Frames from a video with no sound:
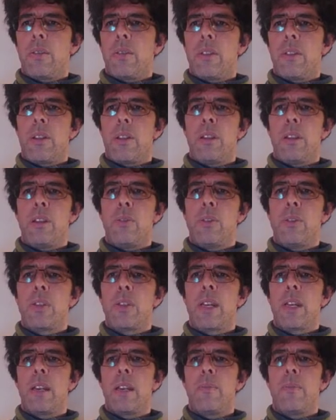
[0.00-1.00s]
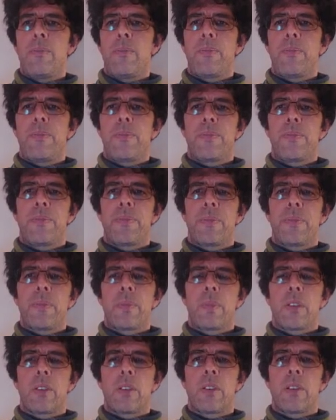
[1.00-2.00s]
the user's name.
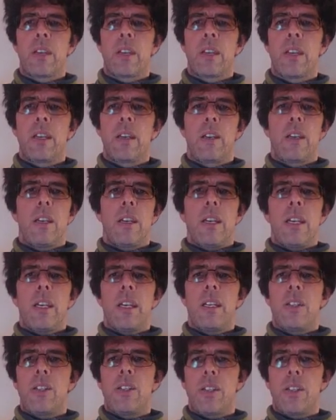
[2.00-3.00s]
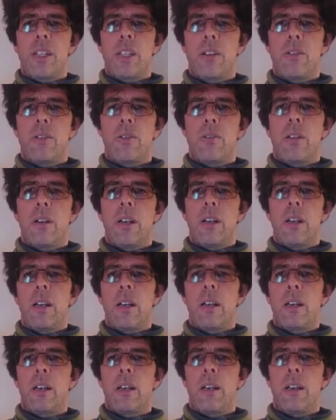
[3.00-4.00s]
Okay, it's still
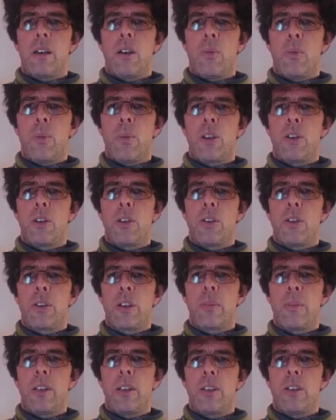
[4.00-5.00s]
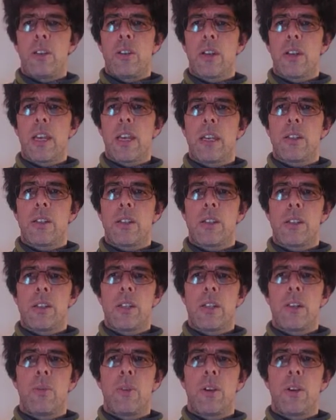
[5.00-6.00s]
a Word document, a docx. It's
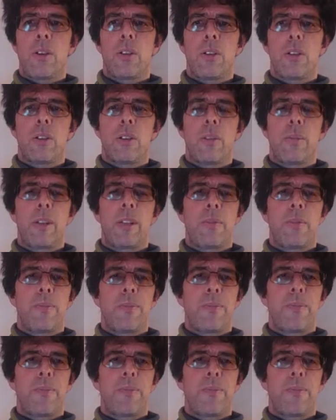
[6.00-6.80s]
still a Word document.